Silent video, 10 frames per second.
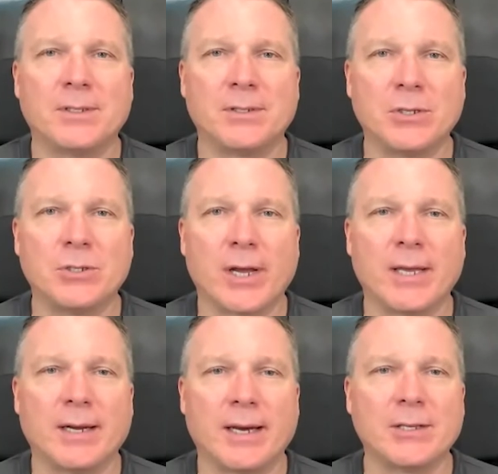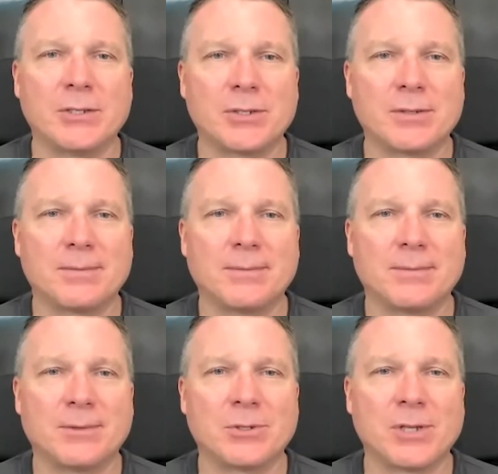is a giant ice.
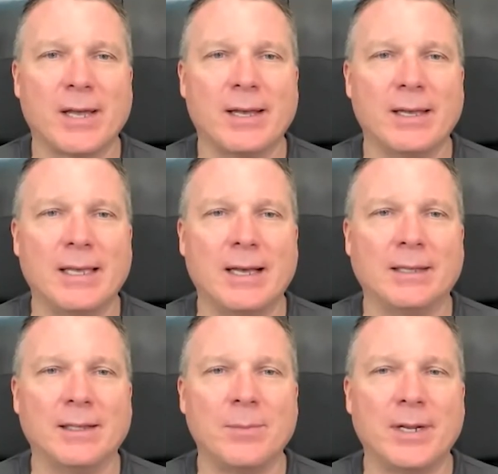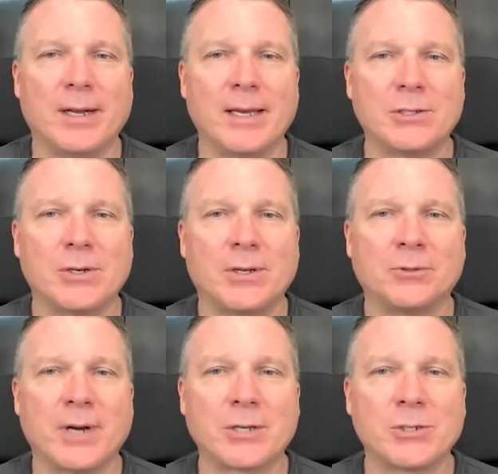There's unlimited ice in all
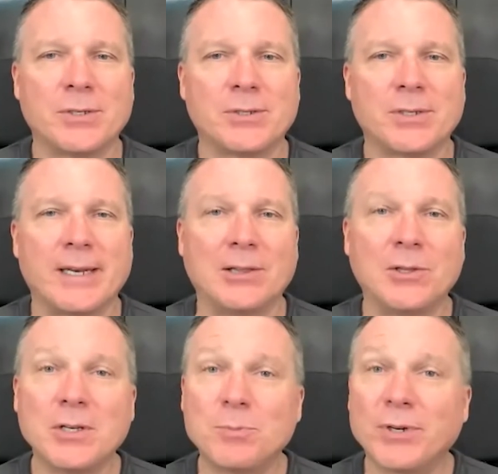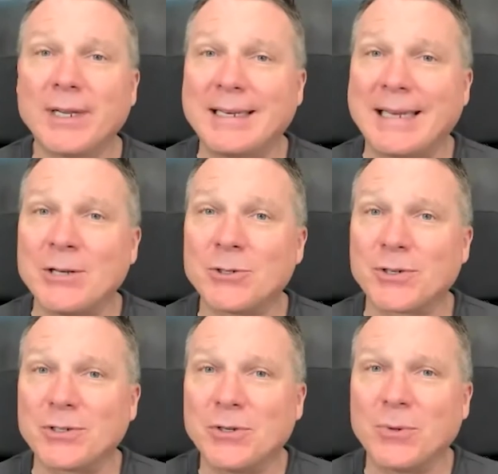directions, and it looks pretty
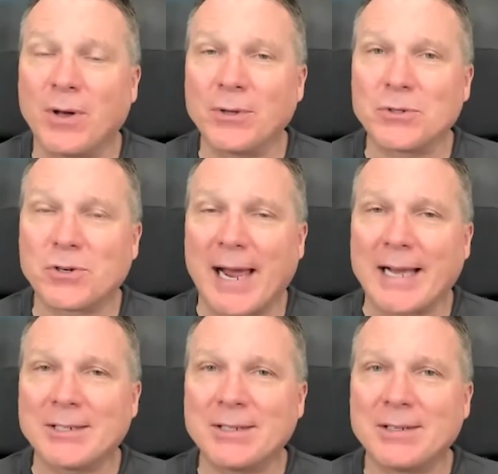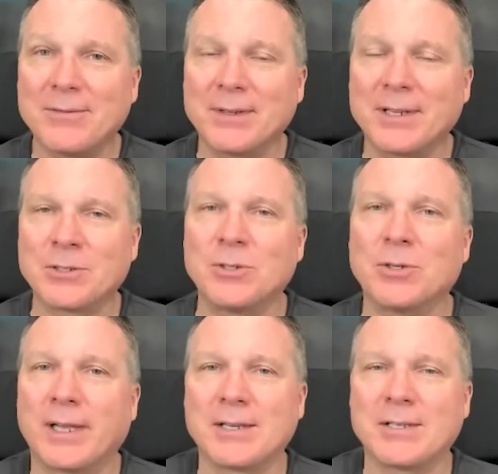dangerous too. All those cracks and stuff. It doesn't
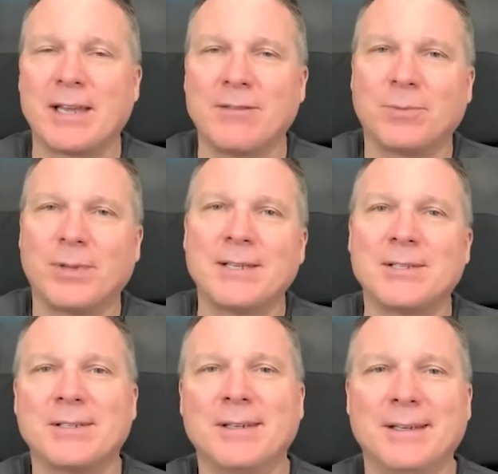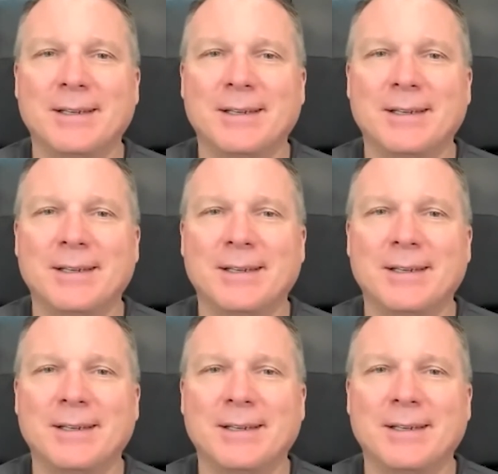look like a safe place